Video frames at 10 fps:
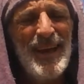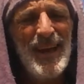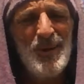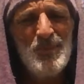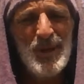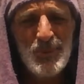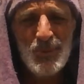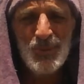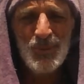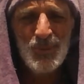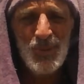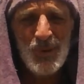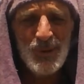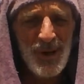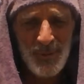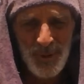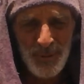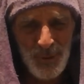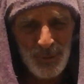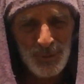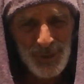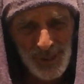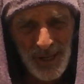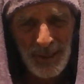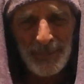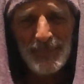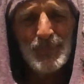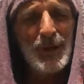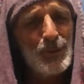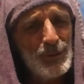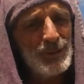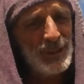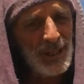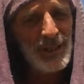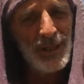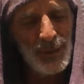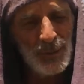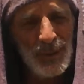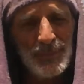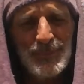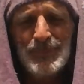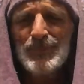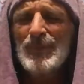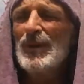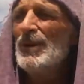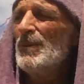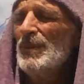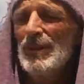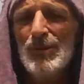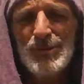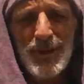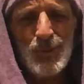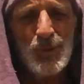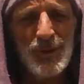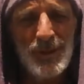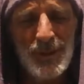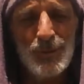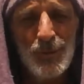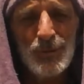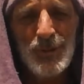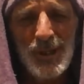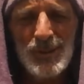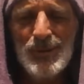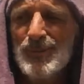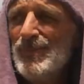And people won't like what I'm going to say, but I'm going to say it anyway, because that's what a nighthawk does.